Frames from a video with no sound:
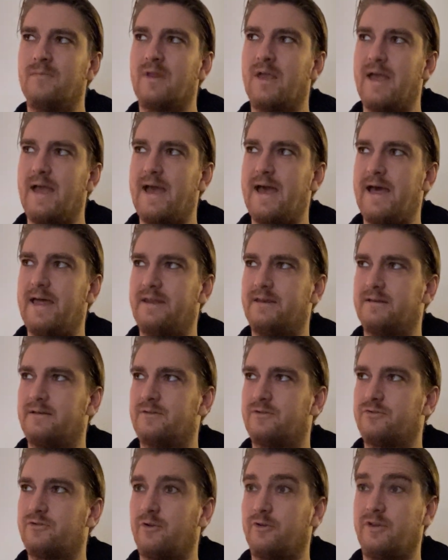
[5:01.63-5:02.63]
And
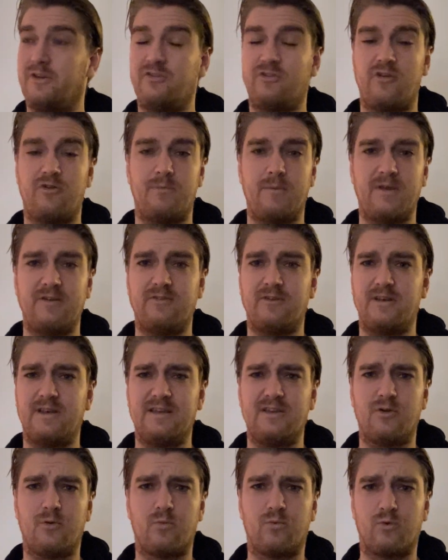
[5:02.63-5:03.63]
so this is basically
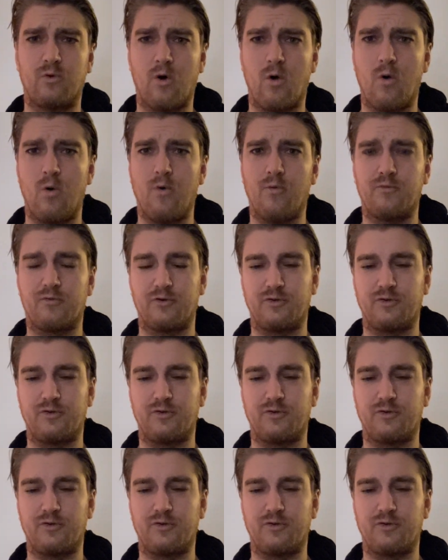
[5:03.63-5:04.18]
the role for